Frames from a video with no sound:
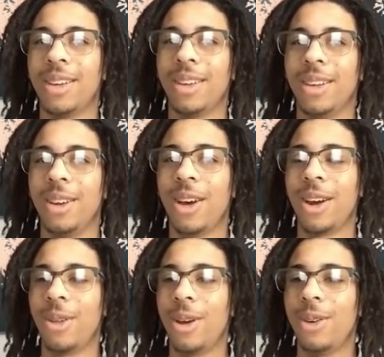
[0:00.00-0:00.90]
you're not
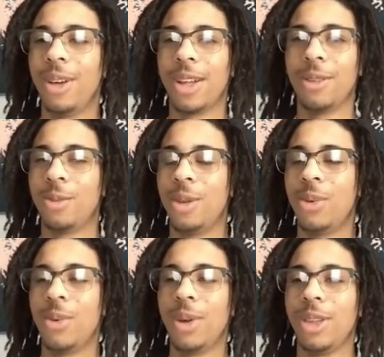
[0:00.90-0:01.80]
alone, you got those
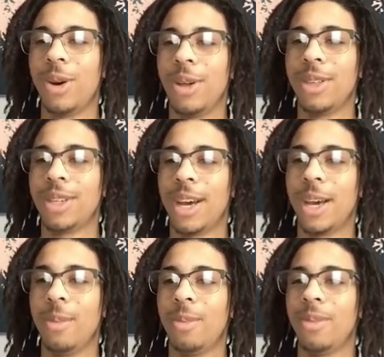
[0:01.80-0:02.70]
people with you all the
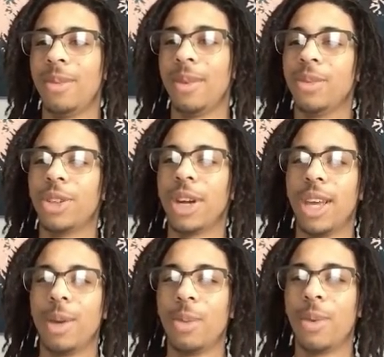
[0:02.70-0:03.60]
time, trying to
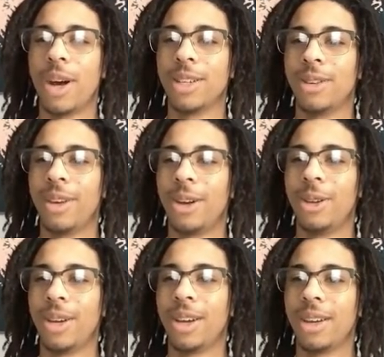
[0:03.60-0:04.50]
keep a positive
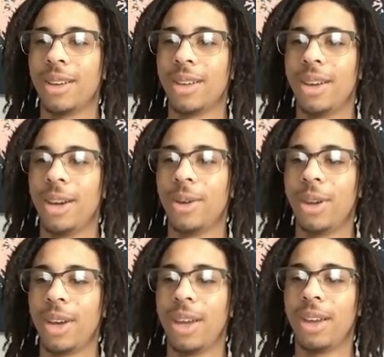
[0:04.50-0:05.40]
outlook,
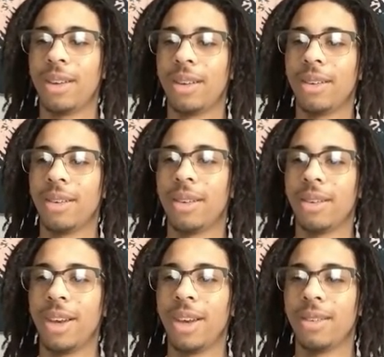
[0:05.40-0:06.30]

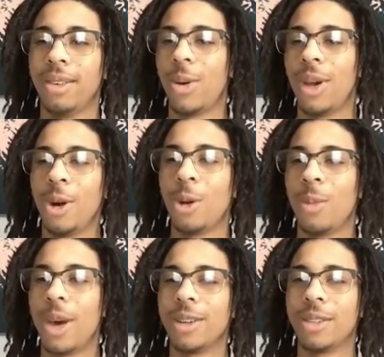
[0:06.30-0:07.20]
knowing it'll get
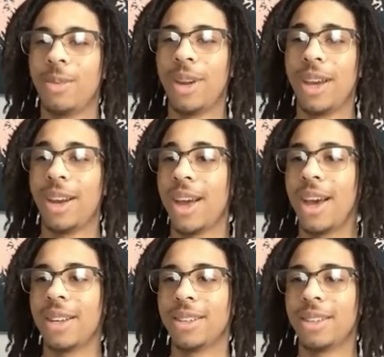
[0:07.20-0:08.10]
better someday. And it
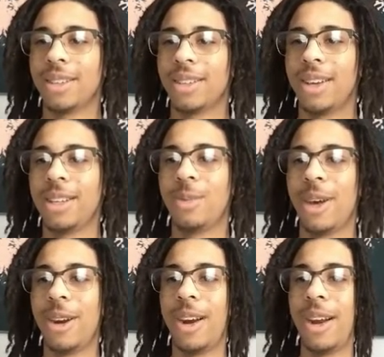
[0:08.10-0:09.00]
has. It is
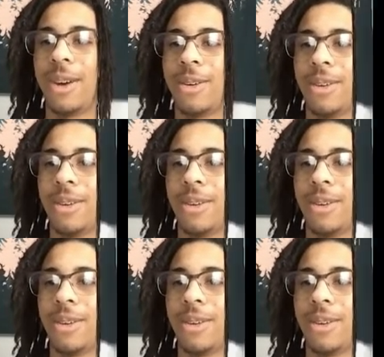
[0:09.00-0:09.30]
better now.